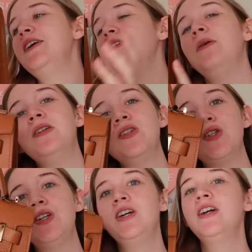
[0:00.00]
if you want
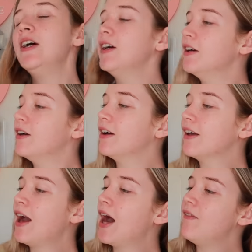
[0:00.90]
to
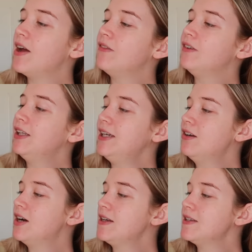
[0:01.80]
have a really
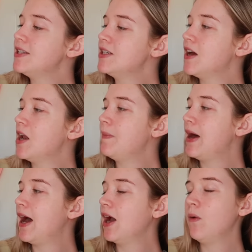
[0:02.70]
nice designer
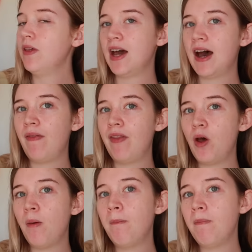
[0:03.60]
bag without
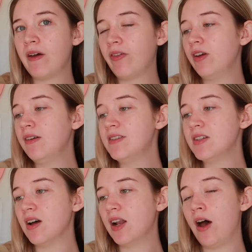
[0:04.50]
the massive
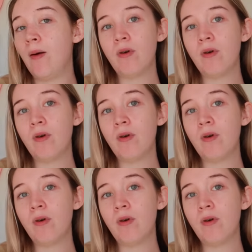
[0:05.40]
designer